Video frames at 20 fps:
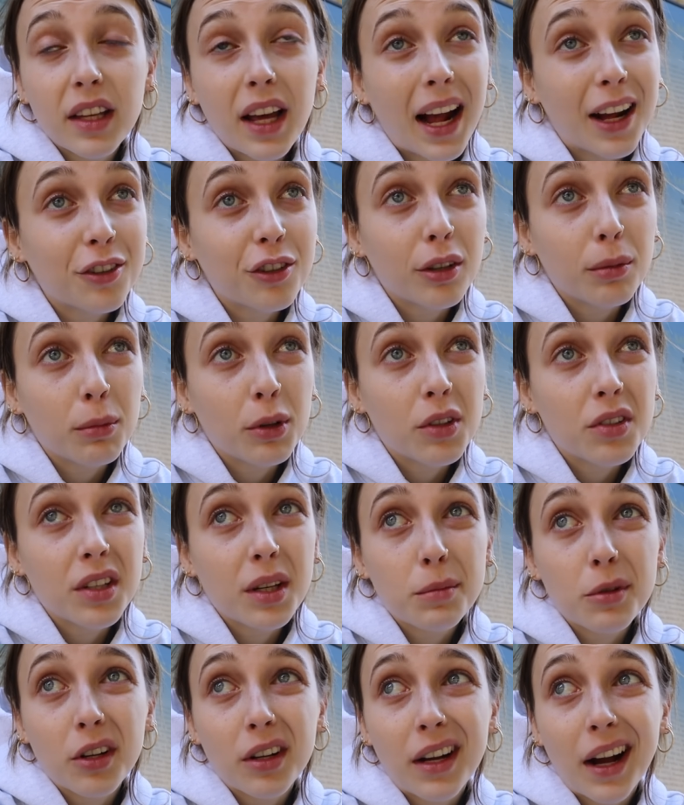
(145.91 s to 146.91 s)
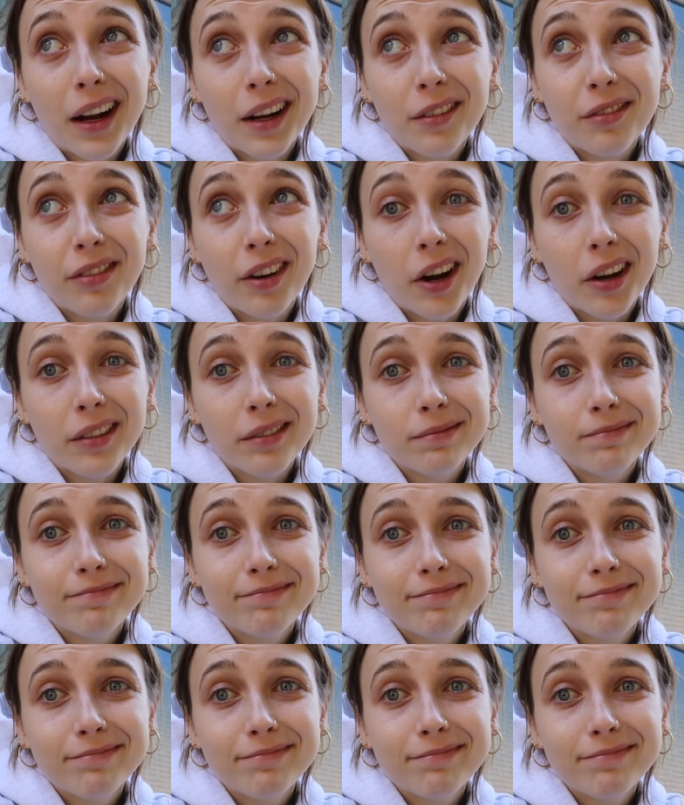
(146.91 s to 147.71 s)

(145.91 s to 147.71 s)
that actually museums are kind of fun.